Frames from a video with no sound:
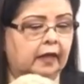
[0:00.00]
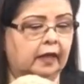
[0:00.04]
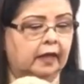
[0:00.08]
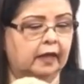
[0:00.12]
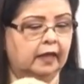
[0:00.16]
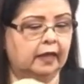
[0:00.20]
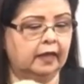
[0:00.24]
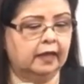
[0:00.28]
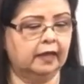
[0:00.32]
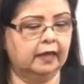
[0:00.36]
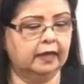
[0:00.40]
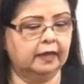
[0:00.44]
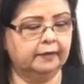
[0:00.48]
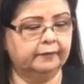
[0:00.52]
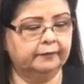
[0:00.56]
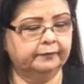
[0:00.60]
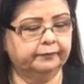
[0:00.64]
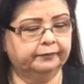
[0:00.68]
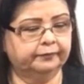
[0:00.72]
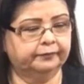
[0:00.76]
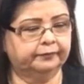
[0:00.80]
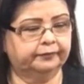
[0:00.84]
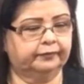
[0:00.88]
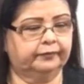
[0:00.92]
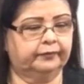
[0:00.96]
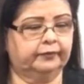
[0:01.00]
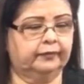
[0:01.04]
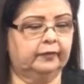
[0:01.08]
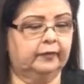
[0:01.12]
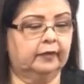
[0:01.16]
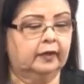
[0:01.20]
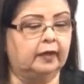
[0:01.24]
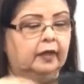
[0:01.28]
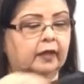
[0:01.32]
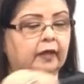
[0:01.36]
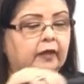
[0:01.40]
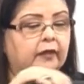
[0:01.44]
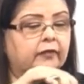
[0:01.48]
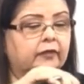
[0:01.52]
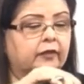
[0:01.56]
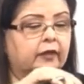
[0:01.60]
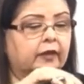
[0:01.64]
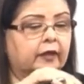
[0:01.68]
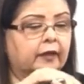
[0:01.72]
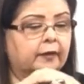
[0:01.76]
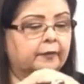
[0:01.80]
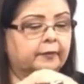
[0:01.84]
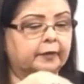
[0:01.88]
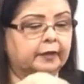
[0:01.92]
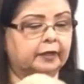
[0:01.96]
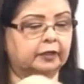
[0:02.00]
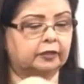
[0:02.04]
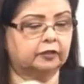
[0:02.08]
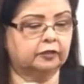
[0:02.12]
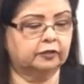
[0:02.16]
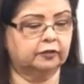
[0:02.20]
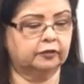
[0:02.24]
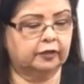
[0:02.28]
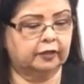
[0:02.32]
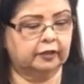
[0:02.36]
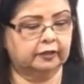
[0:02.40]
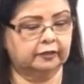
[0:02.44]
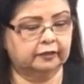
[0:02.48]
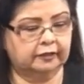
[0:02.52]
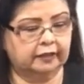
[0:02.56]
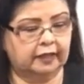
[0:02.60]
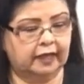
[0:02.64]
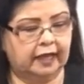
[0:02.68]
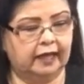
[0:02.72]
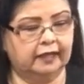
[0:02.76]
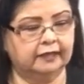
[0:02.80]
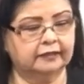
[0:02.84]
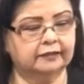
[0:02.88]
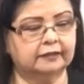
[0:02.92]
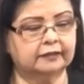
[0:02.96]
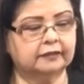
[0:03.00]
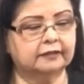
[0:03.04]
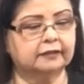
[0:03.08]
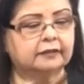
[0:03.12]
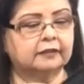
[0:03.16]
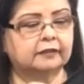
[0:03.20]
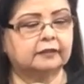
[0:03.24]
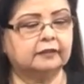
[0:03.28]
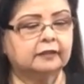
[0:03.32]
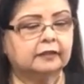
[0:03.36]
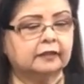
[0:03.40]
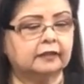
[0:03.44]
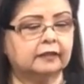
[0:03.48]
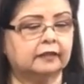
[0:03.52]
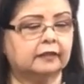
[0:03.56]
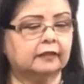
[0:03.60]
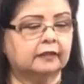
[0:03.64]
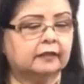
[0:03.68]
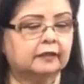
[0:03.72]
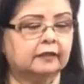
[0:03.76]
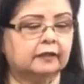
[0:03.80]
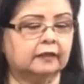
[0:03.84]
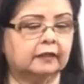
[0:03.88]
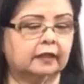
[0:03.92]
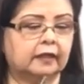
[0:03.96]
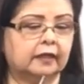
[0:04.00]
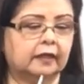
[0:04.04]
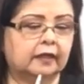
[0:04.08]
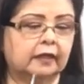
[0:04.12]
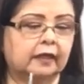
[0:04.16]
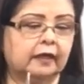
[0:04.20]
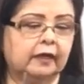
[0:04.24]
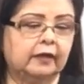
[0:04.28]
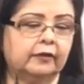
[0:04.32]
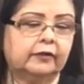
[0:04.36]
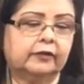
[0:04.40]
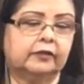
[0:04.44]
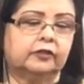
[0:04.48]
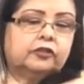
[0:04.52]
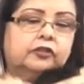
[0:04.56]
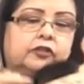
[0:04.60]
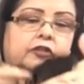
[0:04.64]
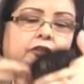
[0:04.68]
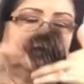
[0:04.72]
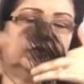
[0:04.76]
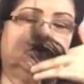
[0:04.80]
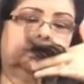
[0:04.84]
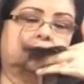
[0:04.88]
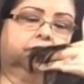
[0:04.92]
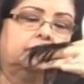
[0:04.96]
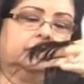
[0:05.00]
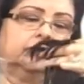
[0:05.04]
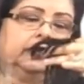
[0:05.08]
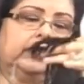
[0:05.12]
Okay. I think I'm going to do this last thing here in 2